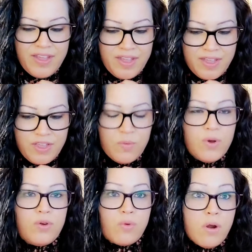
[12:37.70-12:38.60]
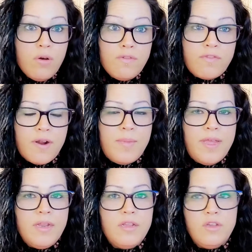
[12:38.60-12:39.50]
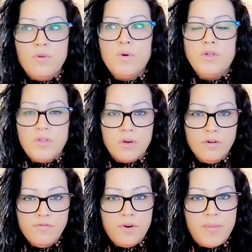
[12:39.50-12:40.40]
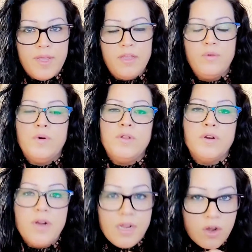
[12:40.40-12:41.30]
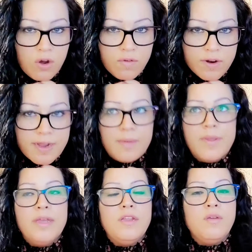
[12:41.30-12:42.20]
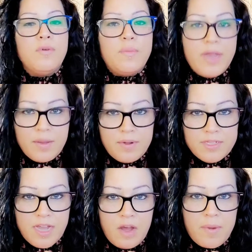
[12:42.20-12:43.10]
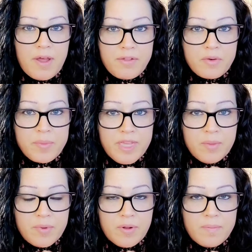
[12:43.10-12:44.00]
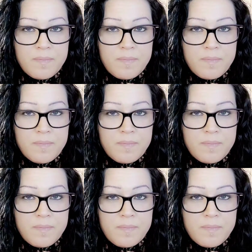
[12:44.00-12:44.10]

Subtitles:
will grow from it, you will learn from it, you will learn how to overcome it, and you will be able to help other people.